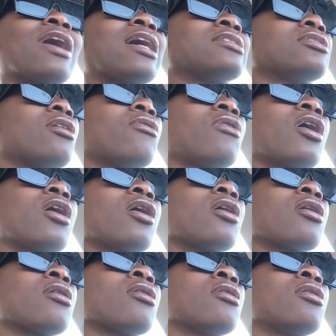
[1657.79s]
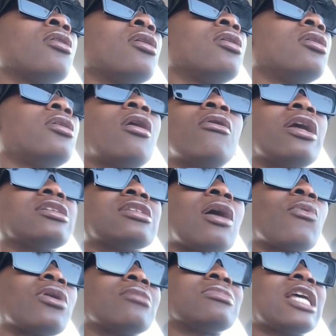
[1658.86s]
I told her no, that's not
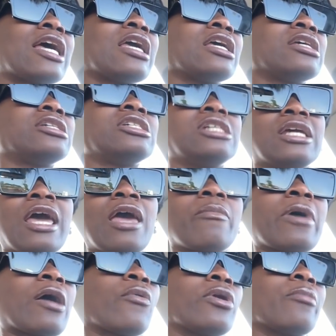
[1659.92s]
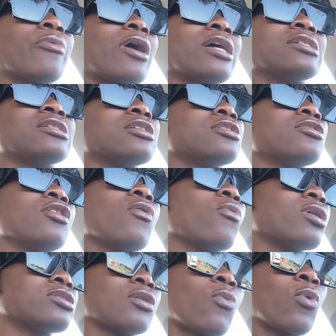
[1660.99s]
what I'm taking. She came back with a price that still
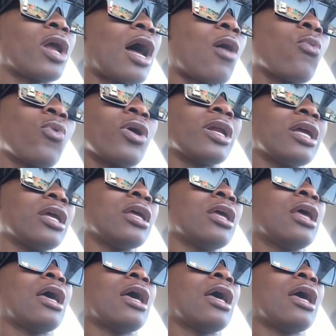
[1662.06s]
wasn't what I wanted.